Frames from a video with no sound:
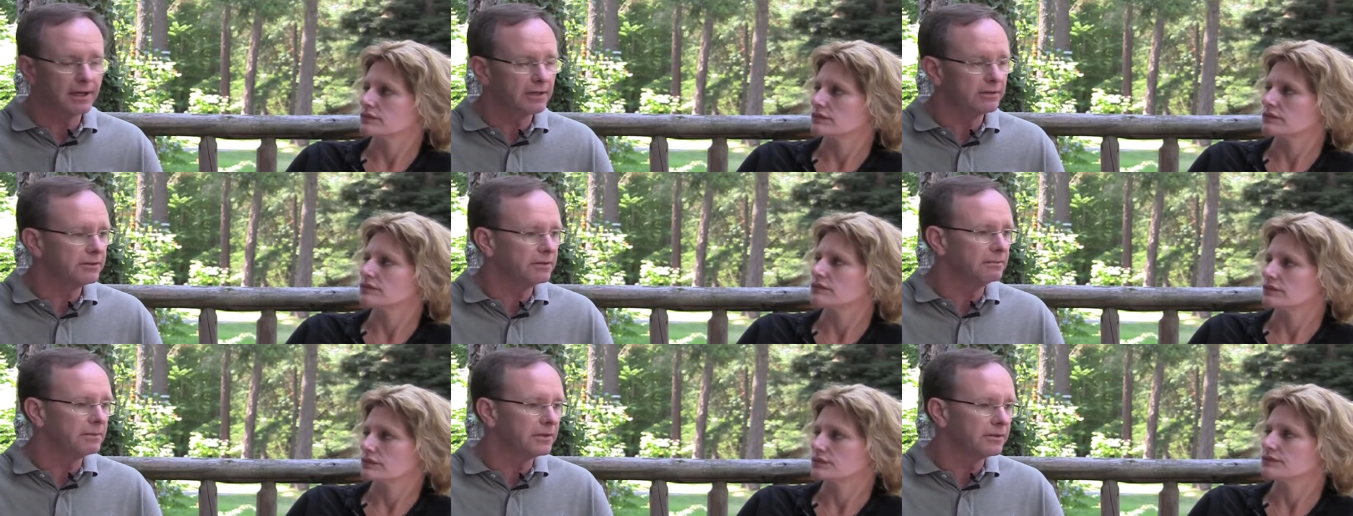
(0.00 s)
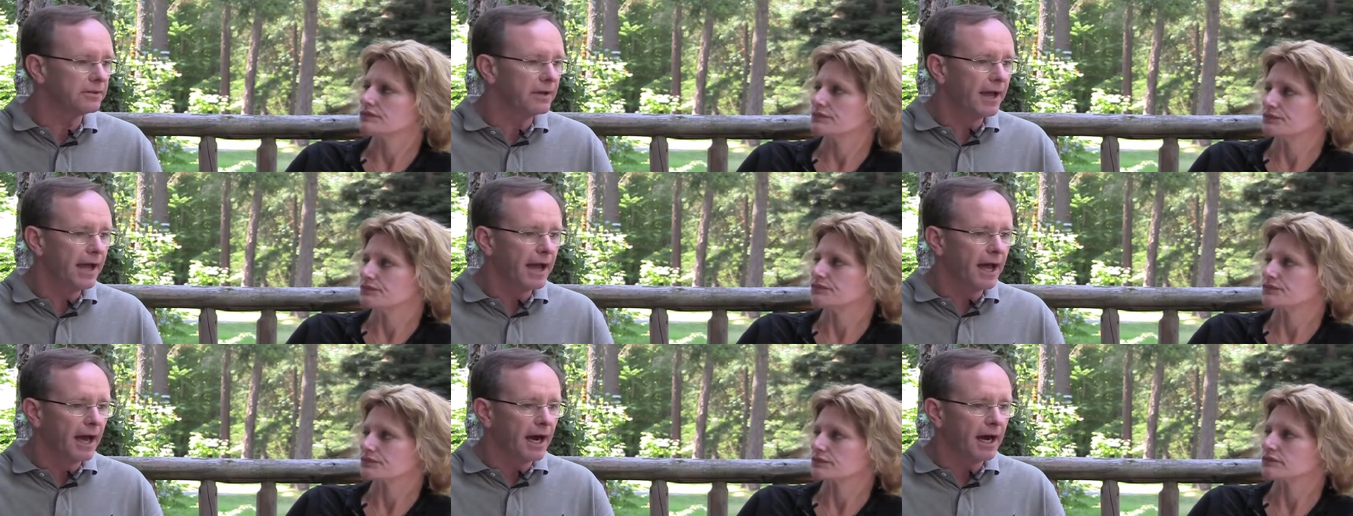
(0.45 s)
Speaker 1: customers.
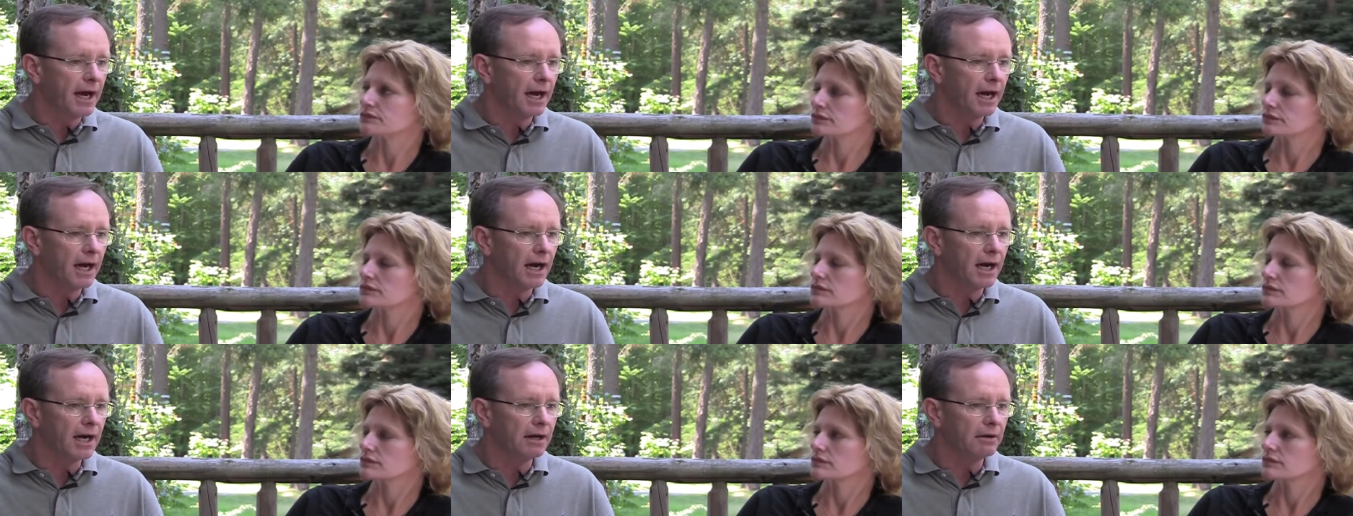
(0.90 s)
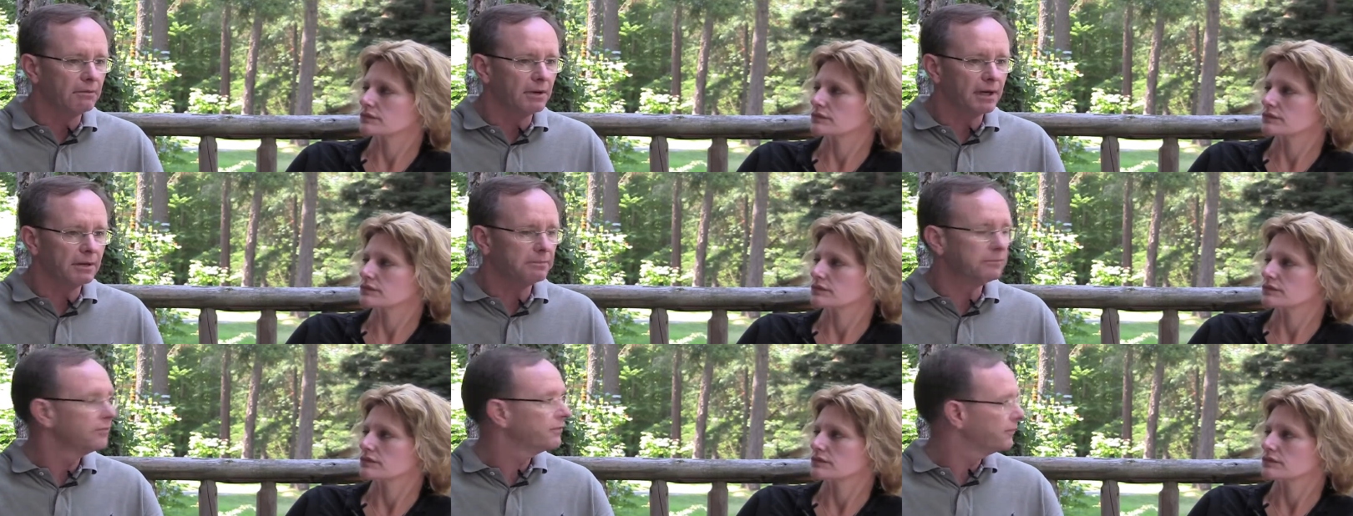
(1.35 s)

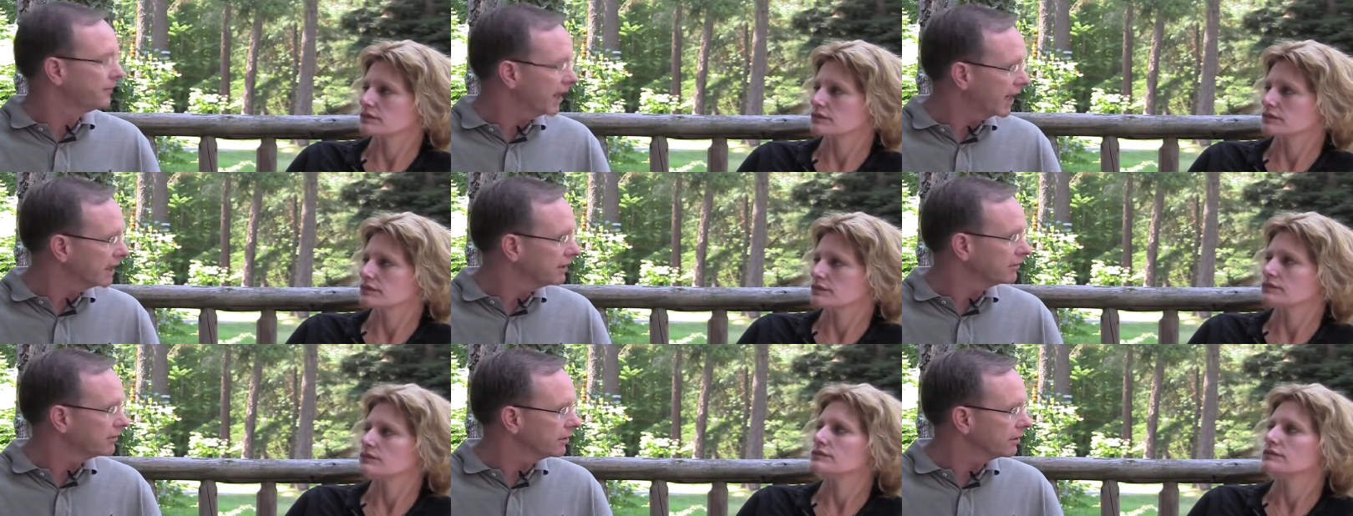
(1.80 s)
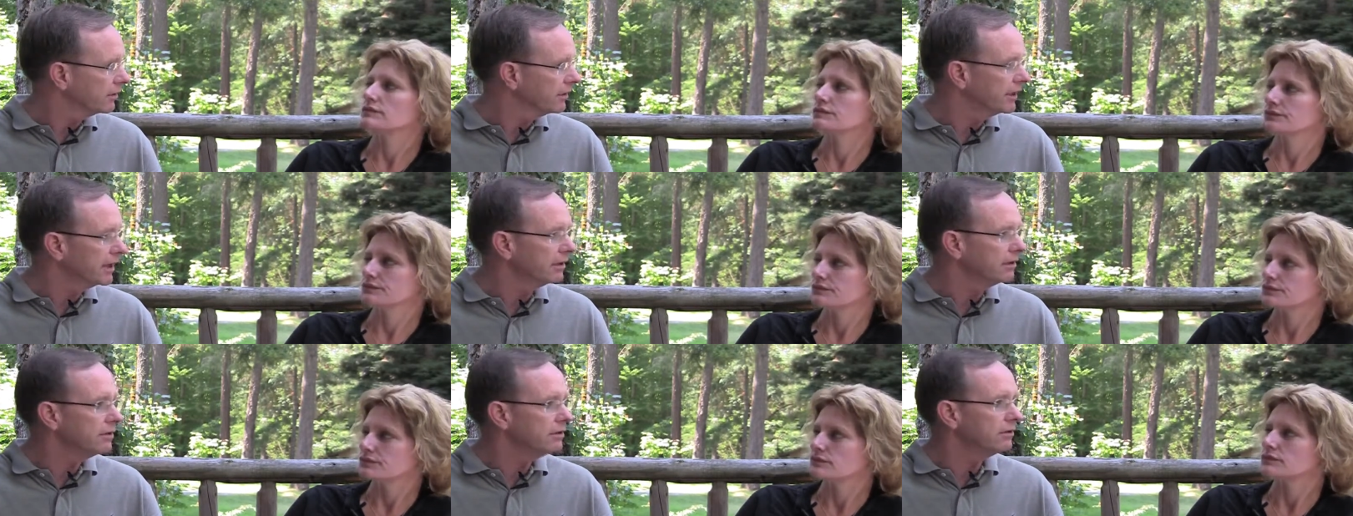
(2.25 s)
One of them's Pfizer,
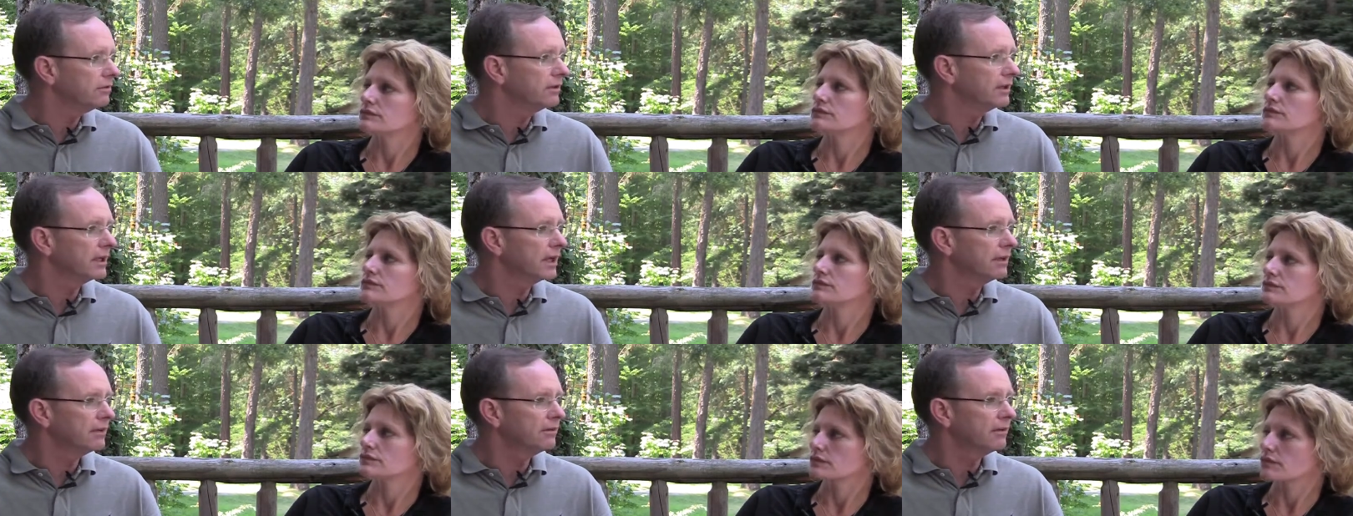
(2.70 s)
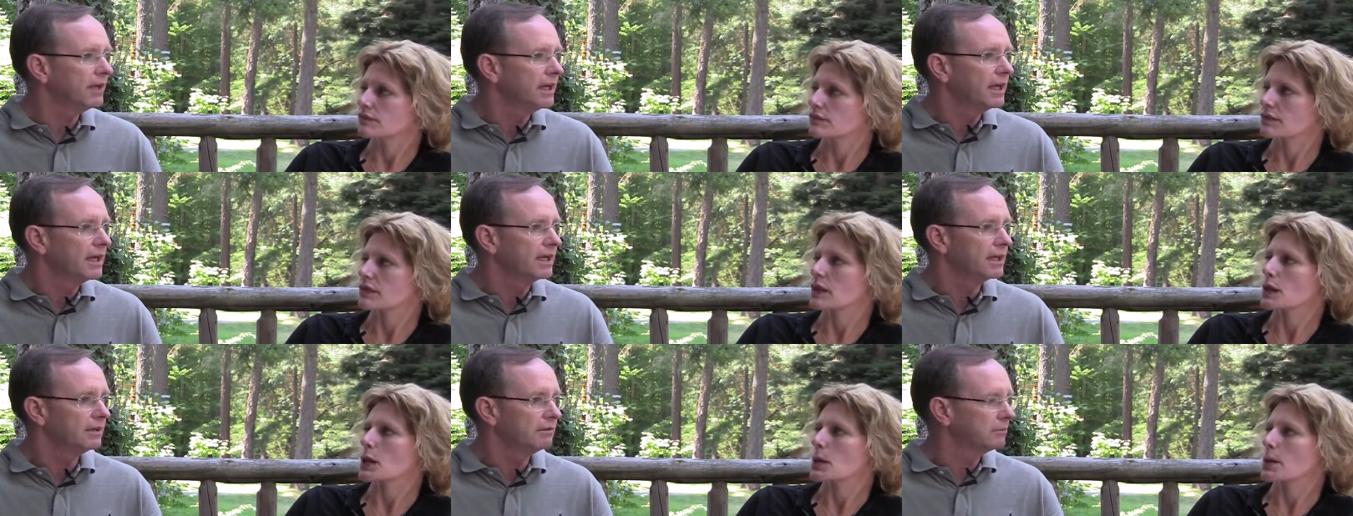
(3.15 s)
and they're using us
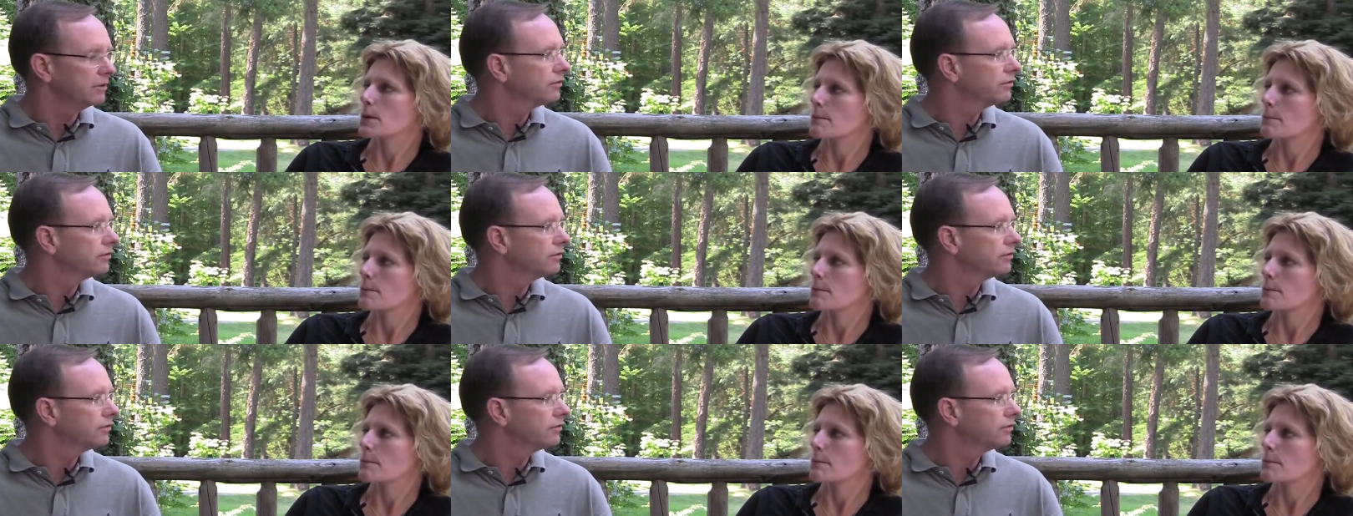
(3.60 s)
in the